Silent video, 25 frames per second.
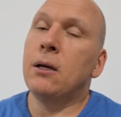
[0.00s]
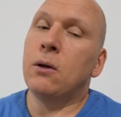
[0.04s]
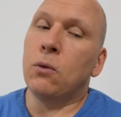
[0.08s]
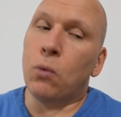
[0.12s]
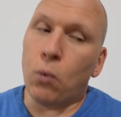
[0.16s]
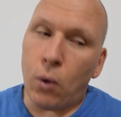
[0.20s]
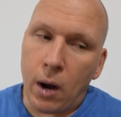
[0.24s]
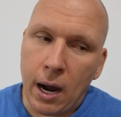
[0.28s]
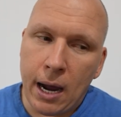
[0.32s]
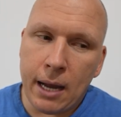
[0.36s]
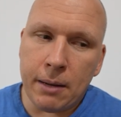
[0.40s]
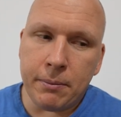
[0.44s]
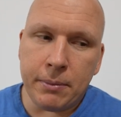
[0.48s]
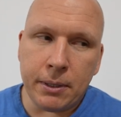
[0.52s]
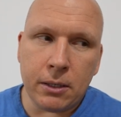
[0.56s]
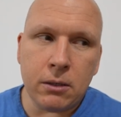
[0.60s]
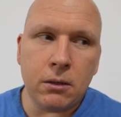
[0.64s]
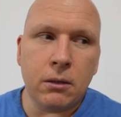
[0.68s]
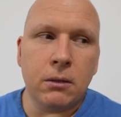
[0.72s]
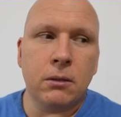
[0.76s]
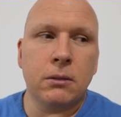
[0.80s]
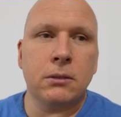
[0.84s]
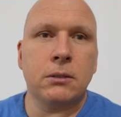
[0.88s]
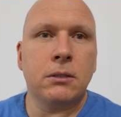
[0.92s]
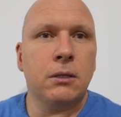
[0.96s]
Why?
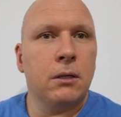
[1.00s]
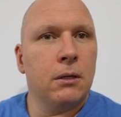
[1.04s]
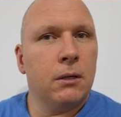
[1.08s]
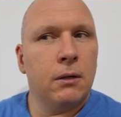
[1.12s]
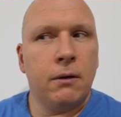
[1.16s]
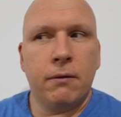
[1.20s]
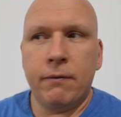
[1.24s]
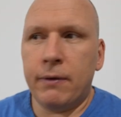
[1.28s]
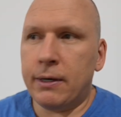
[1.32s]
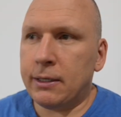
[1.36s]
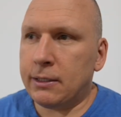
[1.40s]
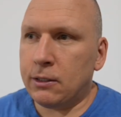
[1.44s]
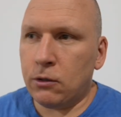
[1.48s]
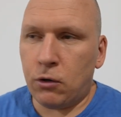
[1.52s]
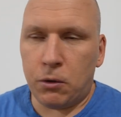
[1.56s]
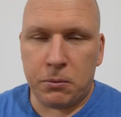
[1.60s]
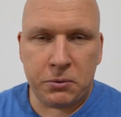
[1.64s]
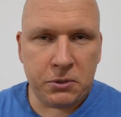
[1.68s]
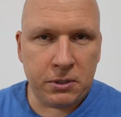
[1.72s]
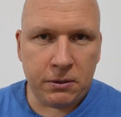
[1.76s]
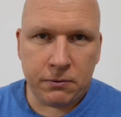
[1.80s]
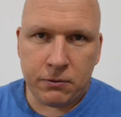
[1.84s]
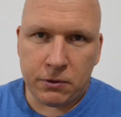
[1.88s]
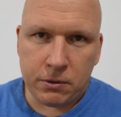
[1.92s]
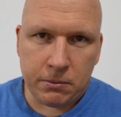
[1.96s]
Because there is no
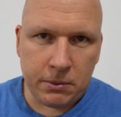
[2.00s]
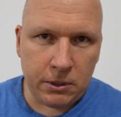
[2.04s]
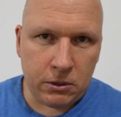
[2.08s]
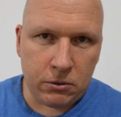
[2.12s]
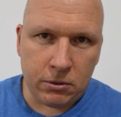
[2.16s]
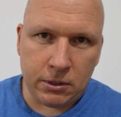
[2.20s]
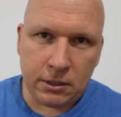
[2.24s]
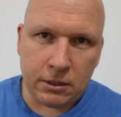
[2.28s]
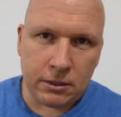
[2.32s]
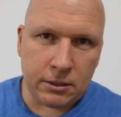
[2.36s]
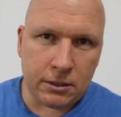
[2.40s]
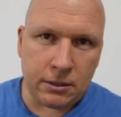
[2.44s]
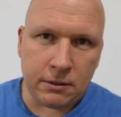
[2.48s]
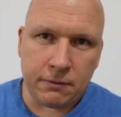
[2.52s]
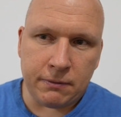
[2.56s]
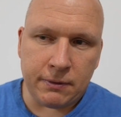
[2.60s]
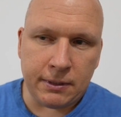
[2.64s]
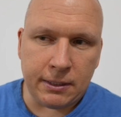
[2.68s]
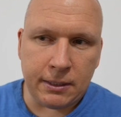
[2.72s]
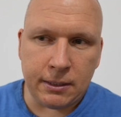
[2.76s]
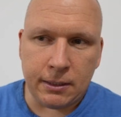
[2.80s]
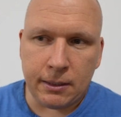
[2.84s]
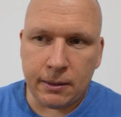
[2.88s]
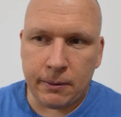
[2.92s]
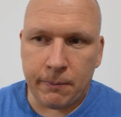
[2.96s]
option for me to return
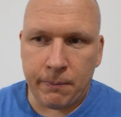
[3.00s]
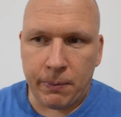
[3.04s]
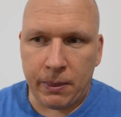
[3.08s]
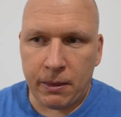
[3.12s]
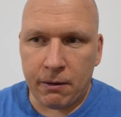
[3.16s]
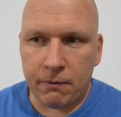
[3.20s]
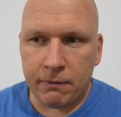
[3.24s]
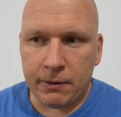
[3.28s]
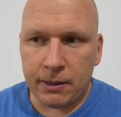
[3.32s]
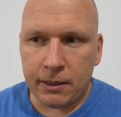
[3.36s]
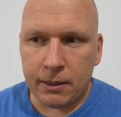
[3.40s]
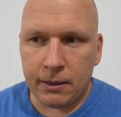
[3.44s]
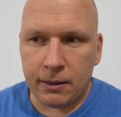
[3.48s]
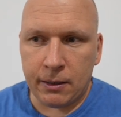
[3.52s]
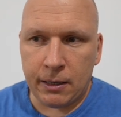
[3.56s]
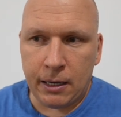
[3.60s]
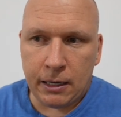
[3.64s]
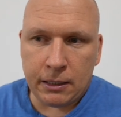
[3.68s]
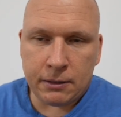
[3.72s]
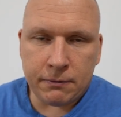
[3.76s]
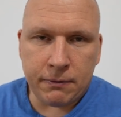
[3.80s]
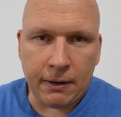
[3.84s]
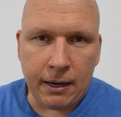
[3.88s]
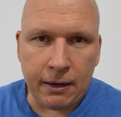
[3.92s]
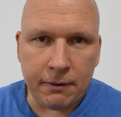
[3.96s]
the
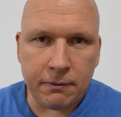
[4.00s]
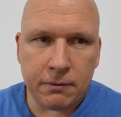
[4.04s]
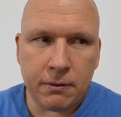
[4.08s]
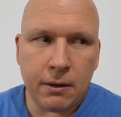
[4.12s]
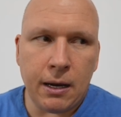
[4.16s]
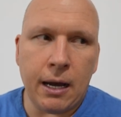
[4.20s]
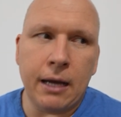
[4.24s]
X5.